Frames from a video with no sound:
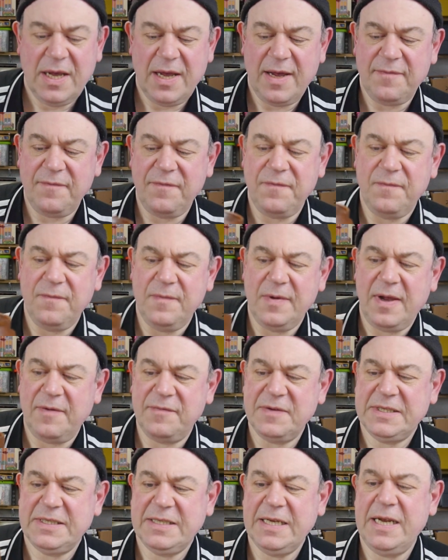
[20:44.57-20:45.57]
I've
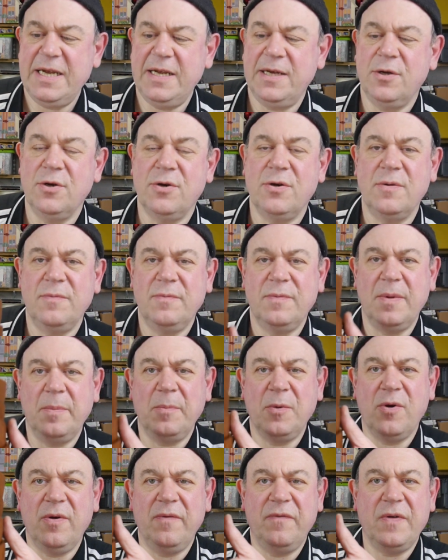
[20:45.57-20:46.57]
I've seen go,
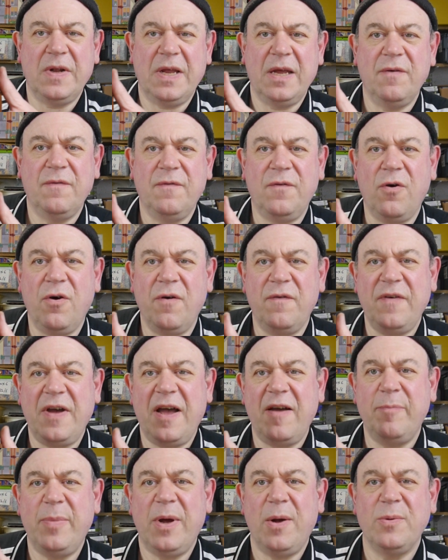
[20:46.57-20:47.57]
them going for like four or
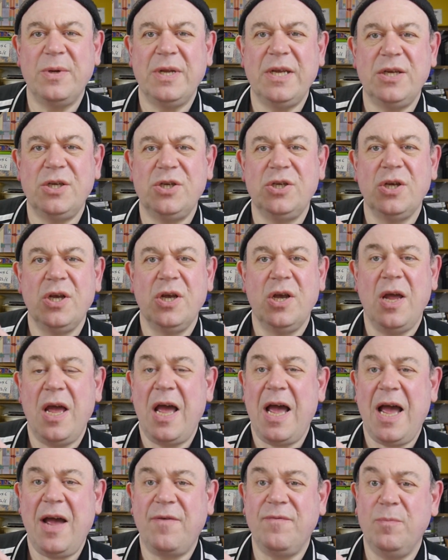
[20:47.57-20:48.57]
five pound each.
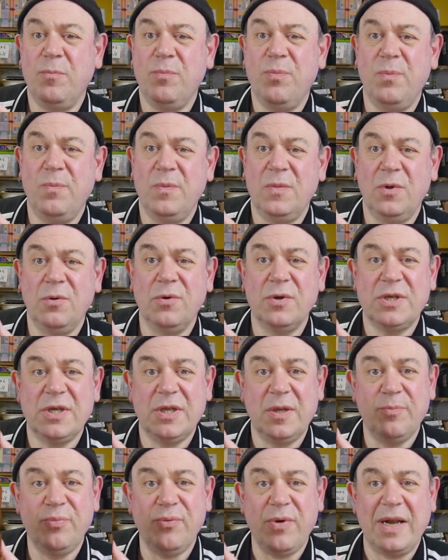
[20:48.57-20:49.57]
I haven't looked
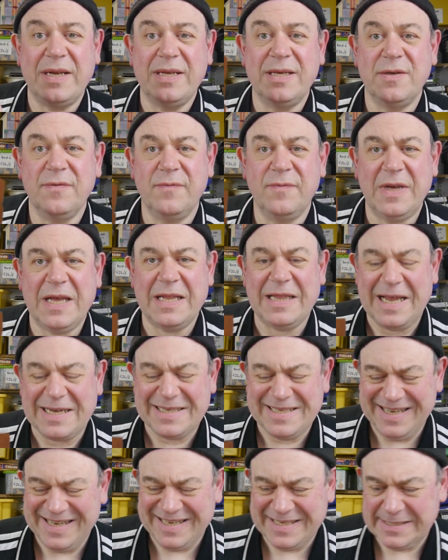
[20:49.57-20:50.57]
at the brand of
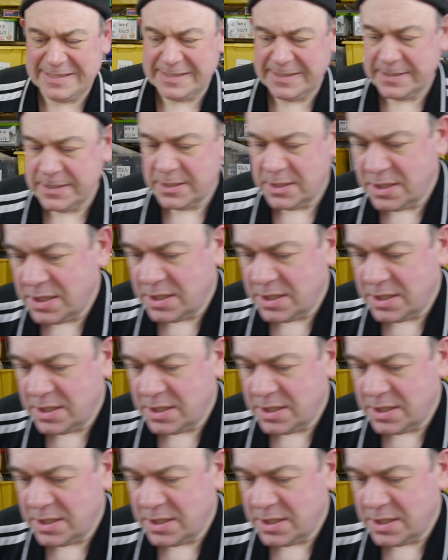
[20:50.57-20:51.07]
Galatix,